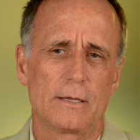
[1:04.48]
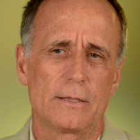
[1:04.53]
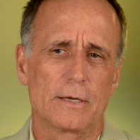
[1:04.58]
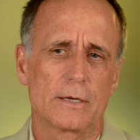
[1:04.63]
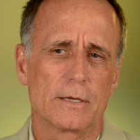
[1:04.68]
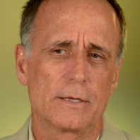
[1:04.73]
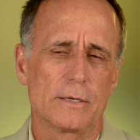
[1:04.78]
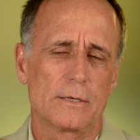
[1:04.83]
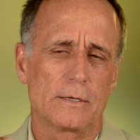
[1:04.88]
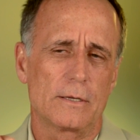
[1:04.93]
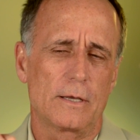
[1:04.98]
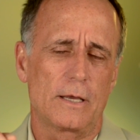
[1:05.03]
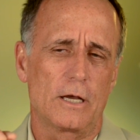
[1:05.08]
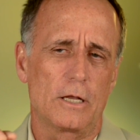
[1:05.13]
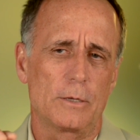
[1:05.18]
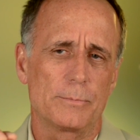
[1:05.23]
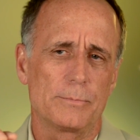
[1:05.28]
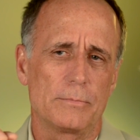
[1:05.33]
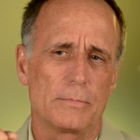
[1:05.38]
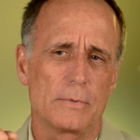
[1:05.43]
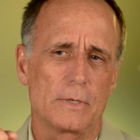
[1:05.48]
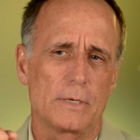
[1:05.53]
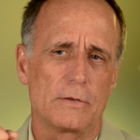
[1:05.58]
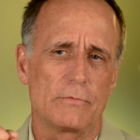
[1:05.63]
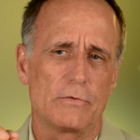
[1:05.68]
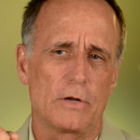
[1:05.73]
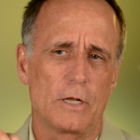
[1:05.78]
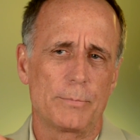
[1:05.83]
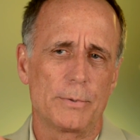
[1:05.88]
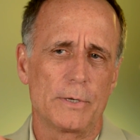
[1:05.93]
that can help
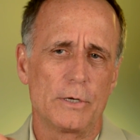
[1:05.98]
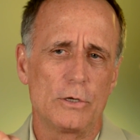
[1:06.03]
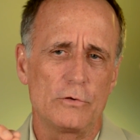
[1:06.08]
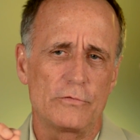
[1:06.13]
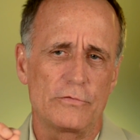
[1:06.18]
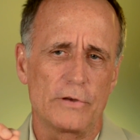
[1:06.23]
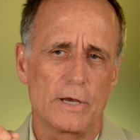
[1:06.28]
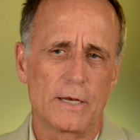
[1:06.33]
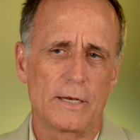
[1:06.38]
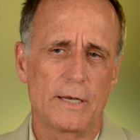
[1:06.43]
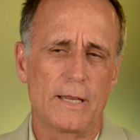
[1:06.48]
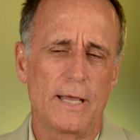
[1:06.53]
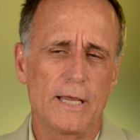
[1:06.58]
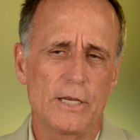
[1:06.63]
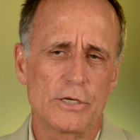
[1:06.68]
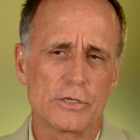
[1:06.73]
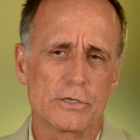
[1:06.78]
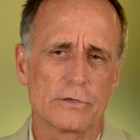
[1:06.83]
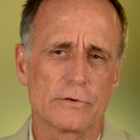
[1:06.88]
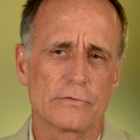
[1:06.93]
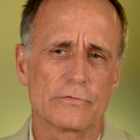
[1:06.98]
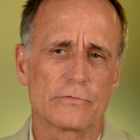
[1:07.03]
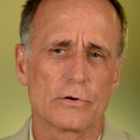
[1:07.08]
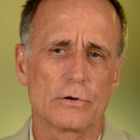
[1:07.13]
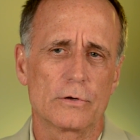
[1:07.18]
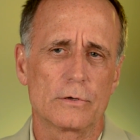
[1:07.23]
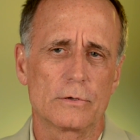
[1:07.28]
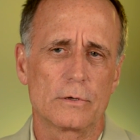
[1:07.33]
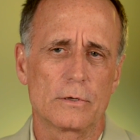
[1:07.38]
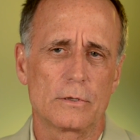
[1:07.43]
develop a new foundation
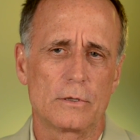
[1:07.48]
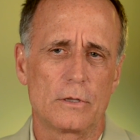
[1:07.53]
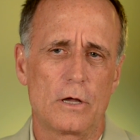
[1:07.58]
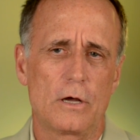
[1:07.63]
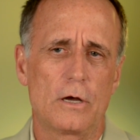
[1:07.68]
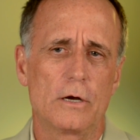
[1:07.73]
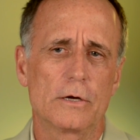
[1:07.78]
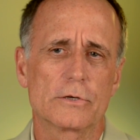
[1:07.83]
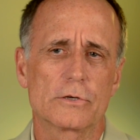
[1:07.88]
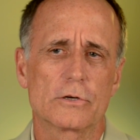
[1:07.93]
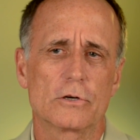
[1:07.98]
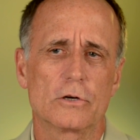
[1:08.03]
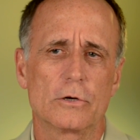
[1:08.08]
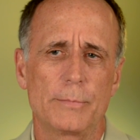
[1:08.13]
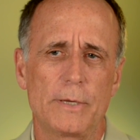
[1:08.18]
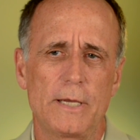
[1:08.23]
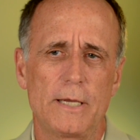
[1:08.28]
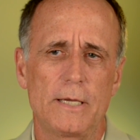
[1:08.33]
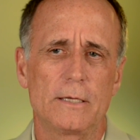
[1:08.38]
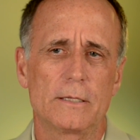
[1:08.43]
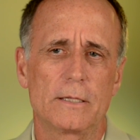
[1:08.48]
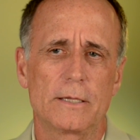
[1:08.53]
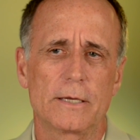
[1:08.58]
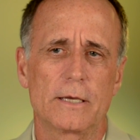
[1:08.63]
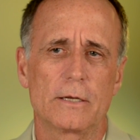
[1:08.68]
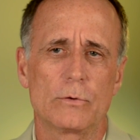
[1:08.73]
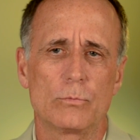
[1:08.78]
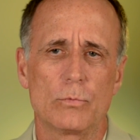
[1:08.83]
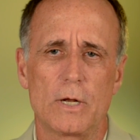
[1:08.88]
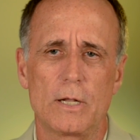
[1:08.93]
for long term
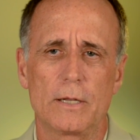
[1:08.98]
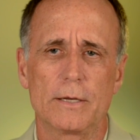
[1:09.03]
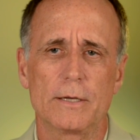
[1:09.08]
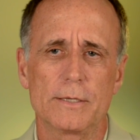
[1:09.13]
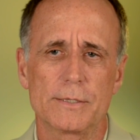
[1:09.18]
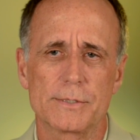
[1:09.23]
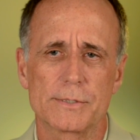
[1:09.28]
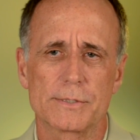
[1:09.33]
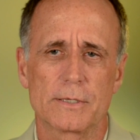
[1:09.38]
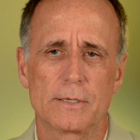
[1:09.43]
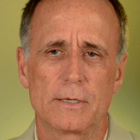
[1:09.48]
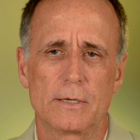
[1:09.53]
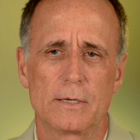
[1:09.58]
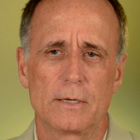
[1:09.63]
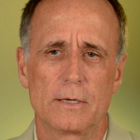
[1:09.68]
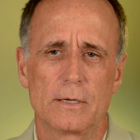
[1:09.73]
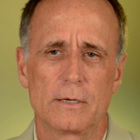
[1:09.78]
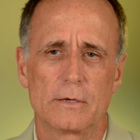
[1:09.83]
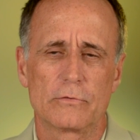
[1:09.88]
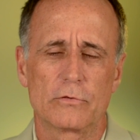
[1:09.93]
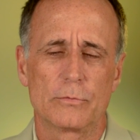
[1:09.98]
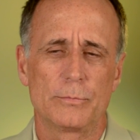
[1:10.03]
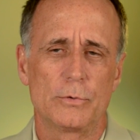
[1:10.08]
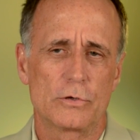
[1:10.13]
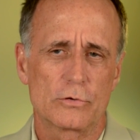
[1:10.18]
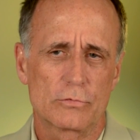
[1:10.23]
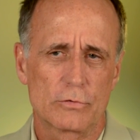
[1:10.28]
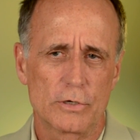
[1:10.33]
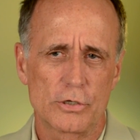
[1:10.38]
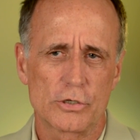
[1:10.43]
healing and wellness. From
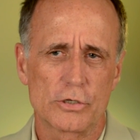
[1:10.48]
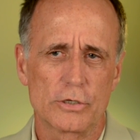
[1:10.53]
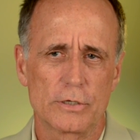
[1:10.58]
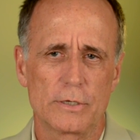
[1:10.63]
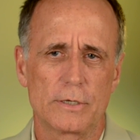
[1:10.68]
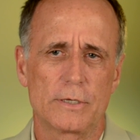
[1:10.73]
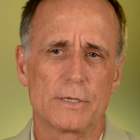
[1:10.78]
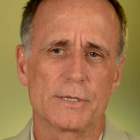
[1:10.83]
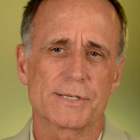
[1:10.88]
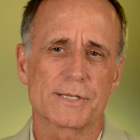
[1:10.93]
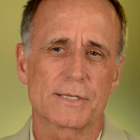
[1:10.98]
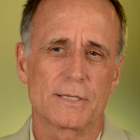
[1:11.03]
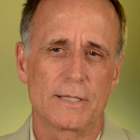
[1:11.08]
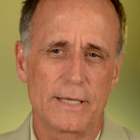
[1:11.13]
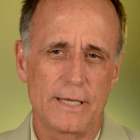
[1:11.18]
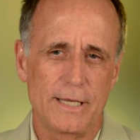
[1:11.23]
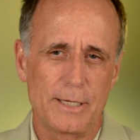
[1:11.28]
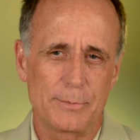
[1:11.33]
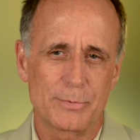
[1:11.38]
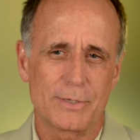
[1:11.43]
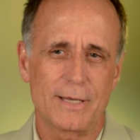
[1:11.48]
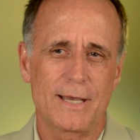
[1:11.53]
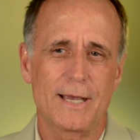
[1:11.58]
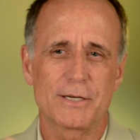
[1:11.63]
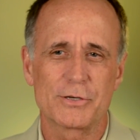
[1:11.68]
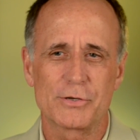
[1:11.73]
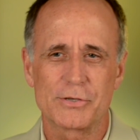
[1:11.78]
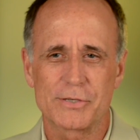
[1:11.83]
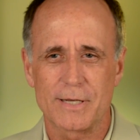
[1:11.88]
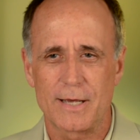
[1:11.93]
nutrition to sleep to
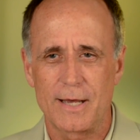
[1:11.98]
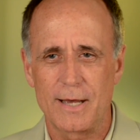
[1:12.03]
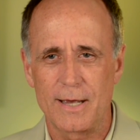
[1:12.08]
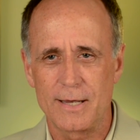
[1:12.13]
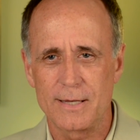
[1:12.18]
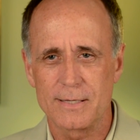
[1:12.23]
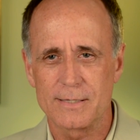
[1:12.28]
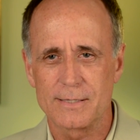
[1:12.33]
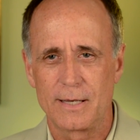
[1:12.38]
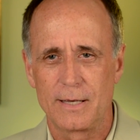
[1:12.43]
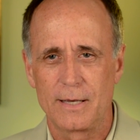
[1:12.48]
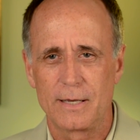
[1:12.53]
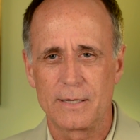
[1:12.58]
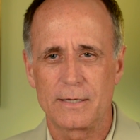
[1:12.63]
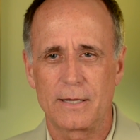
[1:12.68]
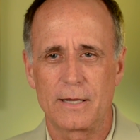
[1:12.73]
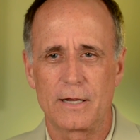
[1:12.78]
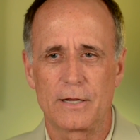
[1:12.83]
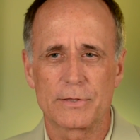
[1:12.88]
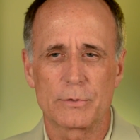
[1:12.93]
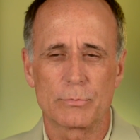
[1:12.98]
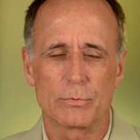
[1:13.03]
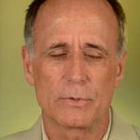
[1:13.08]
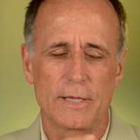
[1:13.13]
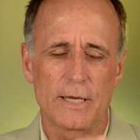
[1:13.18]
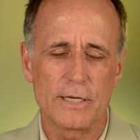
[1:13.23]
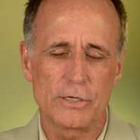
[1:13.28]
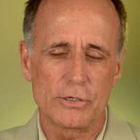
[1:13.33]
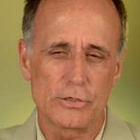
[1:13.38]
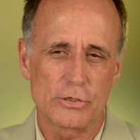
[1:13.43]
exercise to healthy
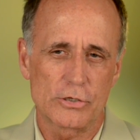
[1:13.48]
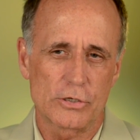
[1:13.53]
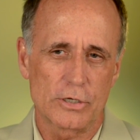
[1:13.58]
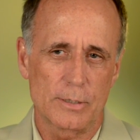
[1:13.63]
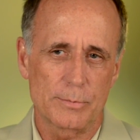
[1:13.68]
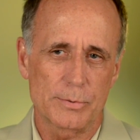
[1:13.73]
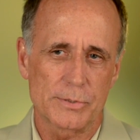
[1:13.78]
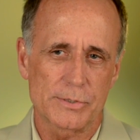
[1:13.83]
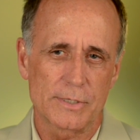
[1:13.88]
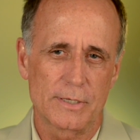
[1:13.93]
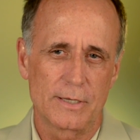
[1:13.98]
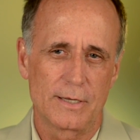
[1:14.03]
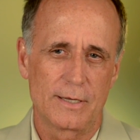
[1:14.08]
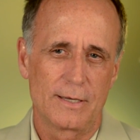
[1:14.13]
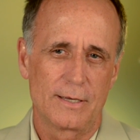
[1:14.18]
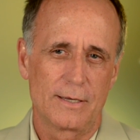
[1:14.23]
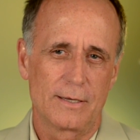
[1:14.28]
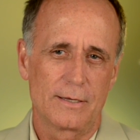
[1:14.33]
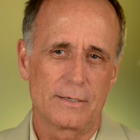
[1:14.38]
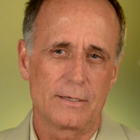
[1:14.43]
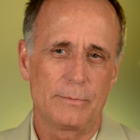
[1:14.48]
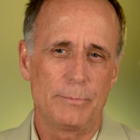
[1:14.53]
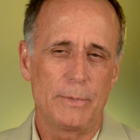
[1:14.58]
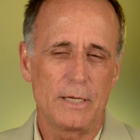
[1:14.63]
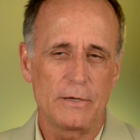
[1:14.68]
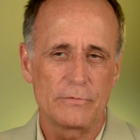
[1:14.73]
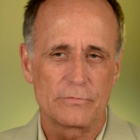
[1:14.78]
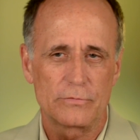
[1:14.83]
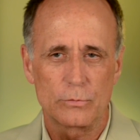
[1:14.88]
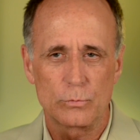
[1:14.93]
relationships to
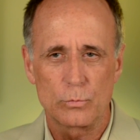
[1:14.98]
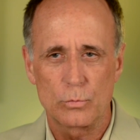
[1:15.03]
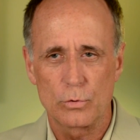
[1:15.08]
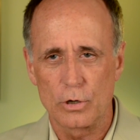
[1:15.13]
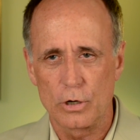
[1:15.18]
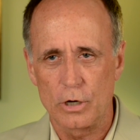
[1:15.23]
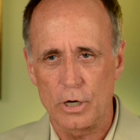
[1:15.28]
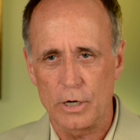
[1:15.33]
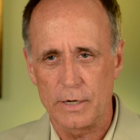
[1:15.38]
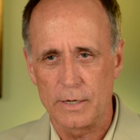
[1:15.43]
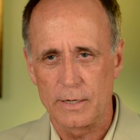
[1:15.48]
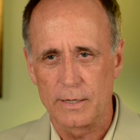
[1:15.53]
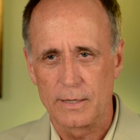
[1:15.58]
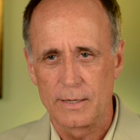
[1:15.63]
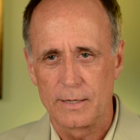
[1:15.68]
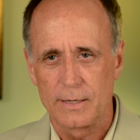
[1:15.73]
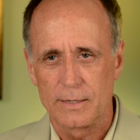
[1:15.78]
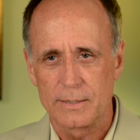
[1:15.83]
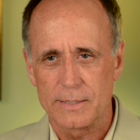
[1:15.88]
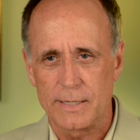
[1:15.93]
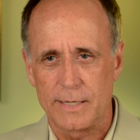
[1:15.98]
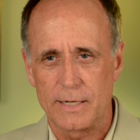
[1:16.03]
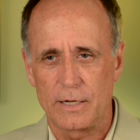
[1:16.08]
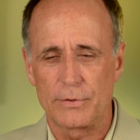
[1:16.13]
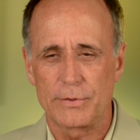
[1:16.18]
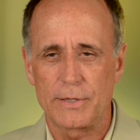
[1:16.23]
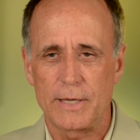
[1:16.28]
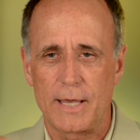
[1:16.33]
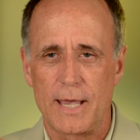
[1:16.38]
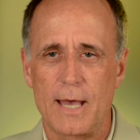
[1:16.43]
meaningful work to
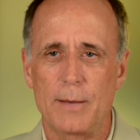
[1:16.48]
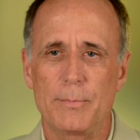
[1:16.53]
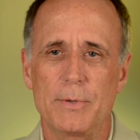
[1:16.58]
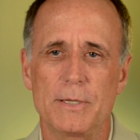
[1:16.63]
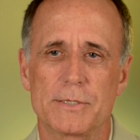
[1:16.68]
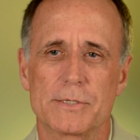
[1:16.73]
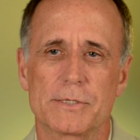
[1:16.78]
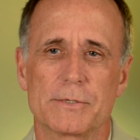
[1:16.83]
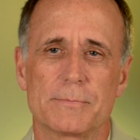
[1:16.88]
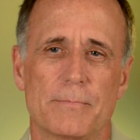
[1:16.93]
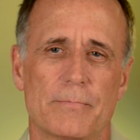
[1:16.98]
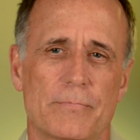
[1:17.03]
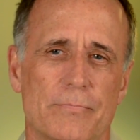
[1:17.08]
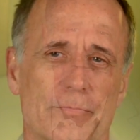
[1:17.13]
healthy habits.